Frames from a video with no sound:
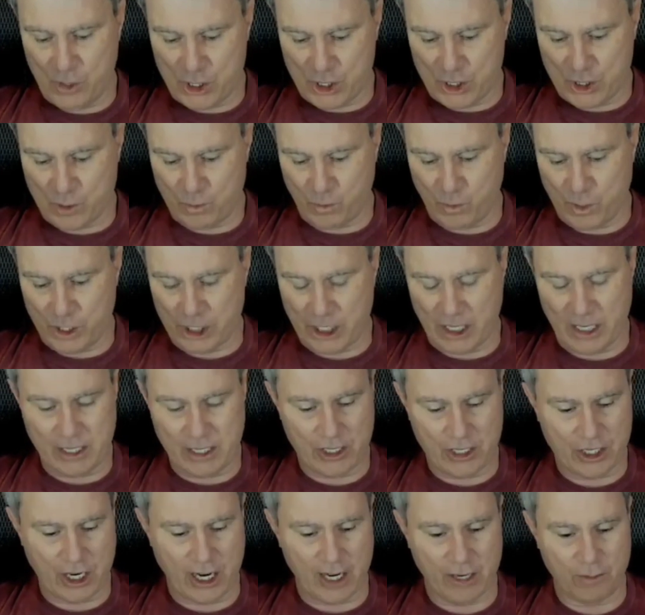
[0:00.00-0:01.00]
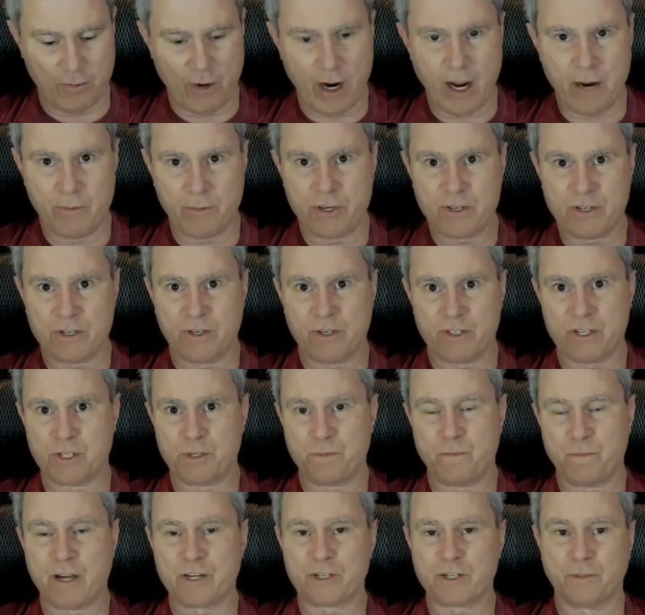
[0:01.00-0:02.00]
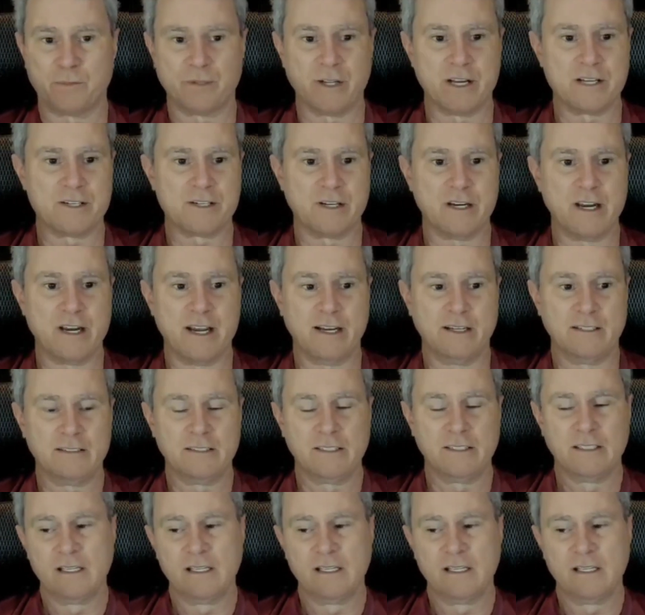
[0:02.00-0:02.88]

swishy John Roberts, who has a special place in hell,